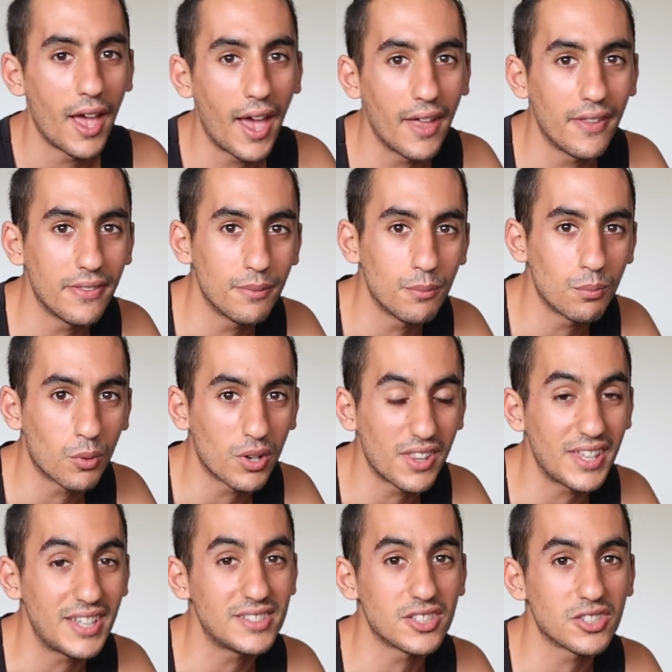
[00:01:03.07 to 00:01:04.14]
And one
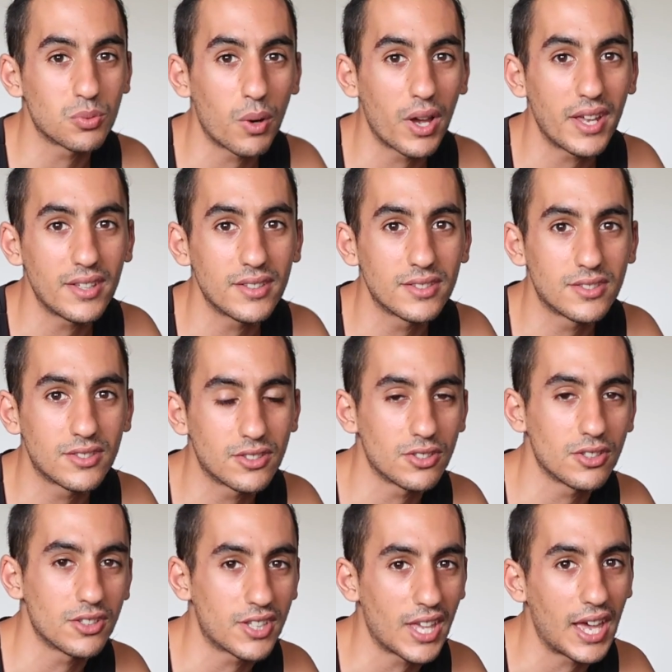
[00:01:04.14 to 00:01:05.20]
of the easiest ways
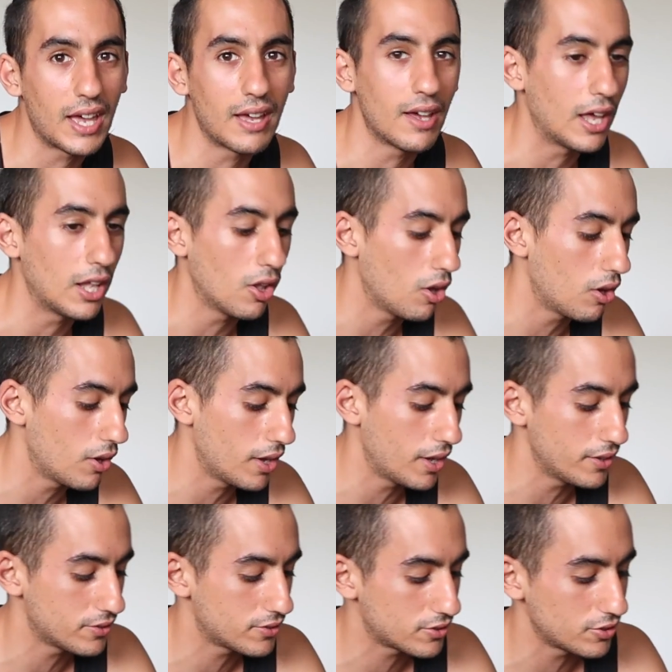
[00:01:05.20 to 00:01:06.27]
to get a lot
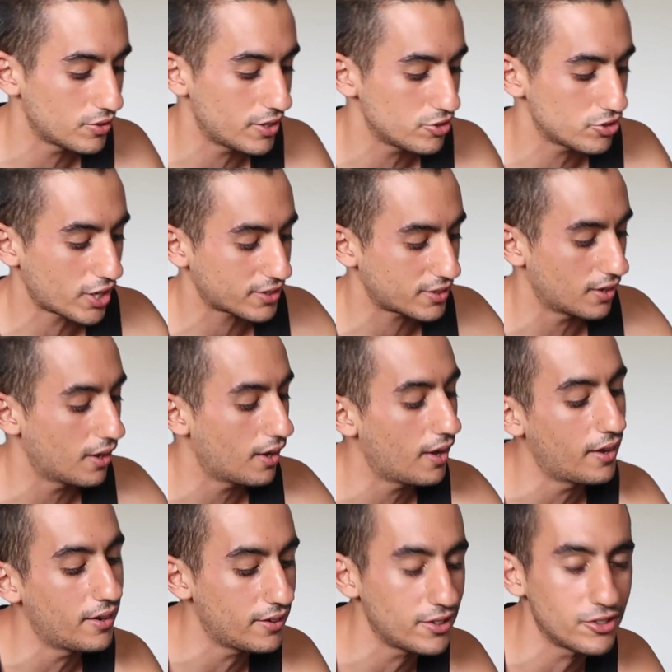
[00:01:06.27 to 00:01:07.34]
is to inject it,
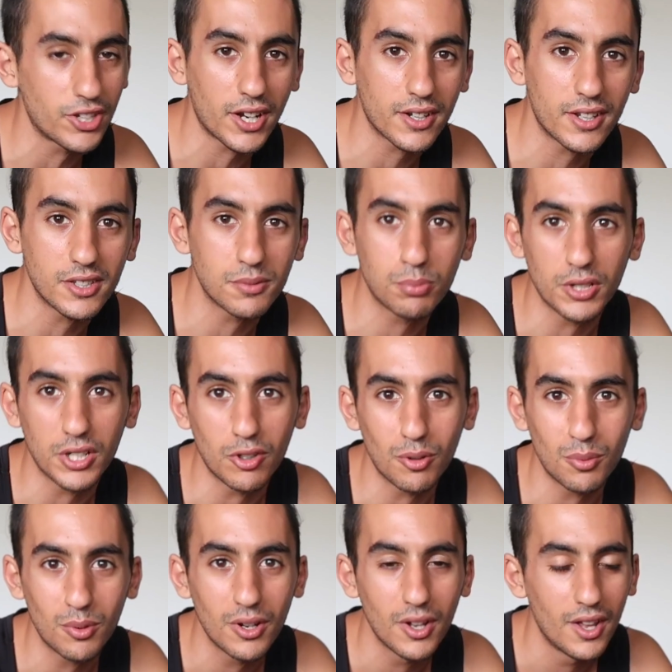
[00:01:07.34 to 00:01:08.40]
and injecting is pretty
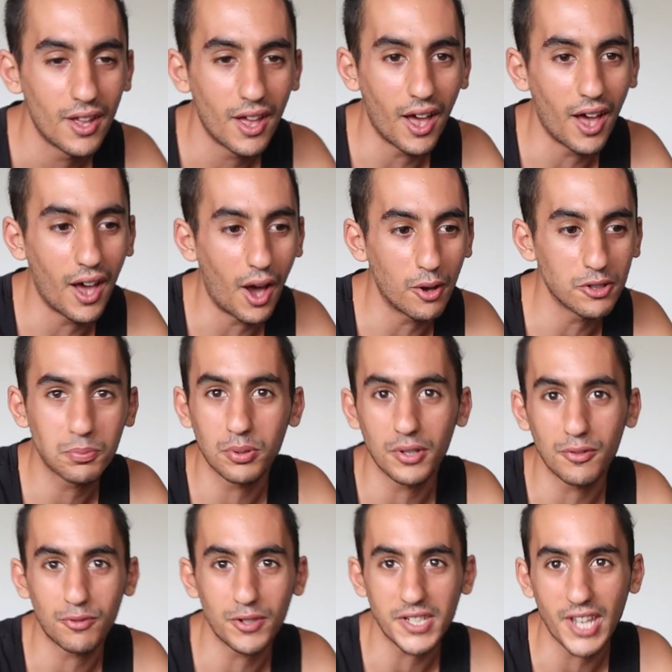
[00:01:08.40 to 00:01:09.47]
normal. I was
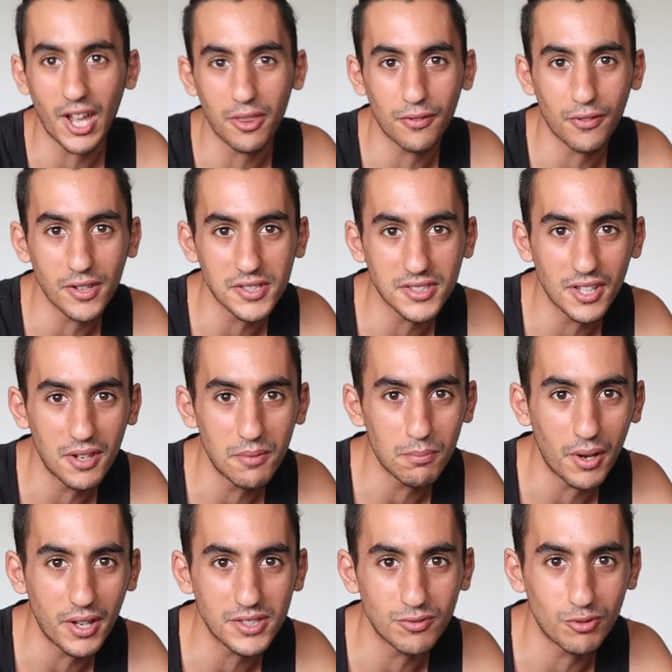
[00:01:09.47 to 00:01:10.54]
pretty freaked out the first time,
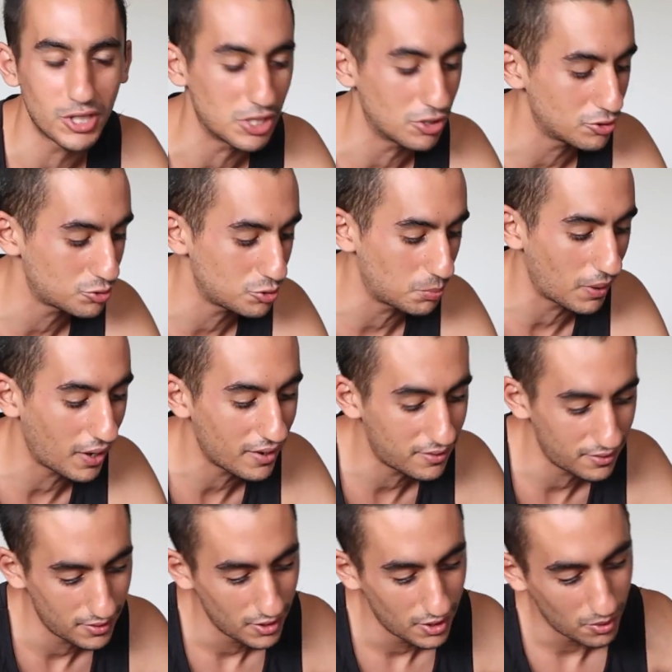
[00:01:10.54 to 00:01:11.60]
but it's really not too bad.